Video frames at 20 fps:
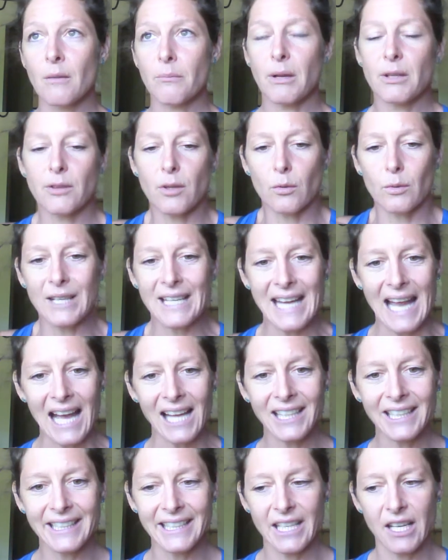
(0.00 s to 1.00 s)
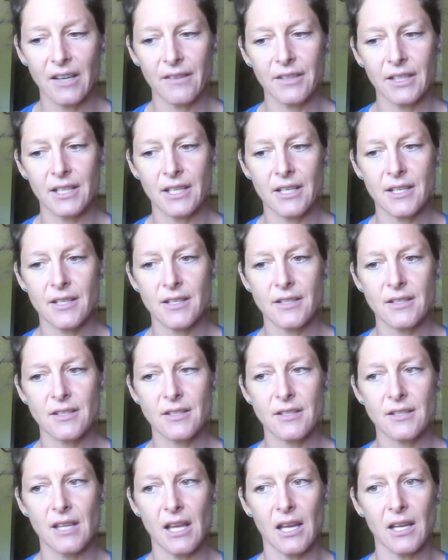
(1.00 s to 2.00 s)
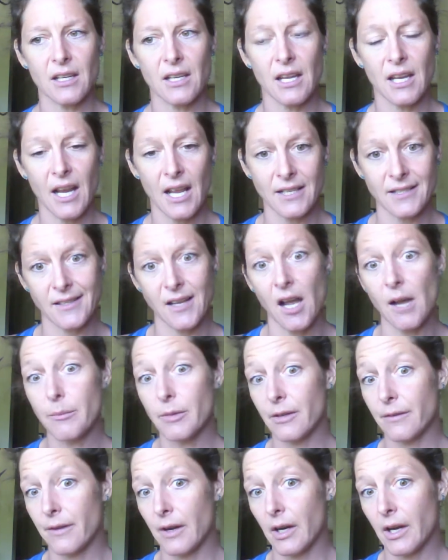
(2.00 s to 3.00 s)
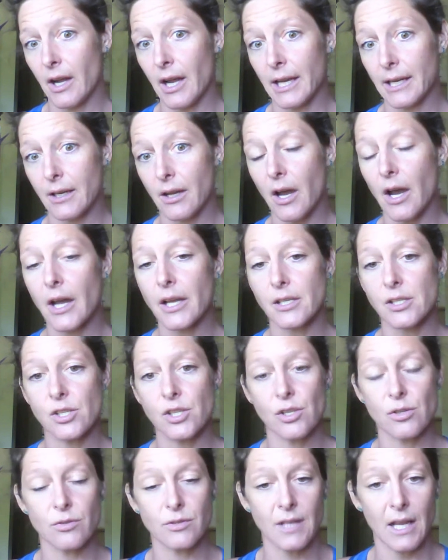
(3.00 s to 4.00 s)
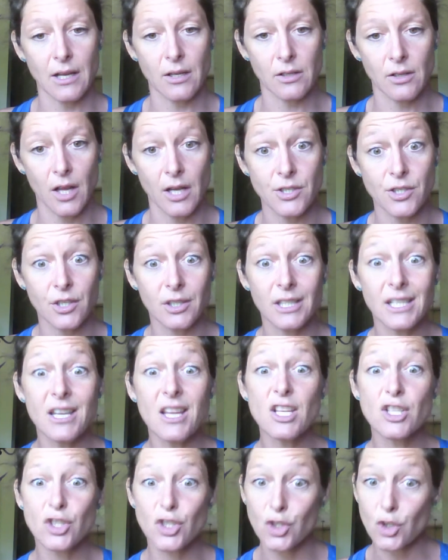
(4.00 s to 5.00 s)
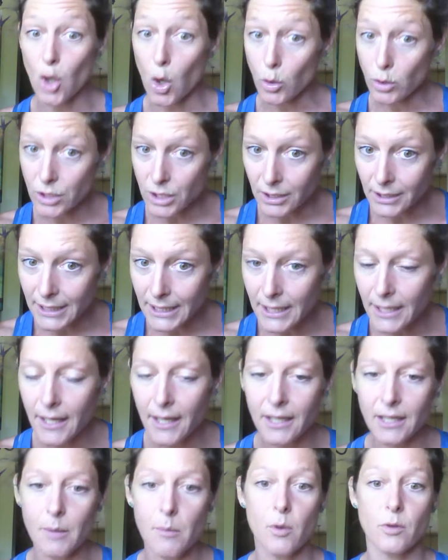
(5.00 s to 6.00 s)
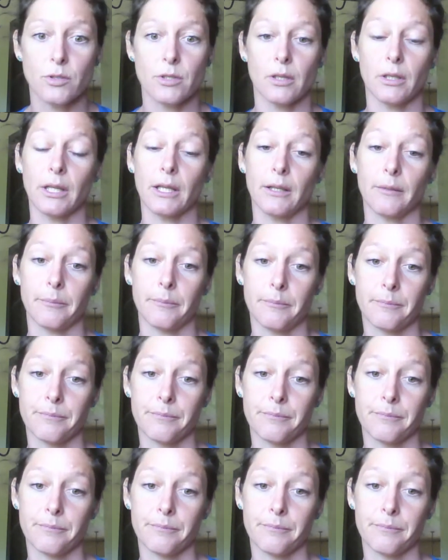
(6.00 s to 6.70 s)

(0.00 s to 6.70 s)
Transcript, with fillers: But the reality of it is that it has come at a very high cost to you psychologically, socially, and emotionally.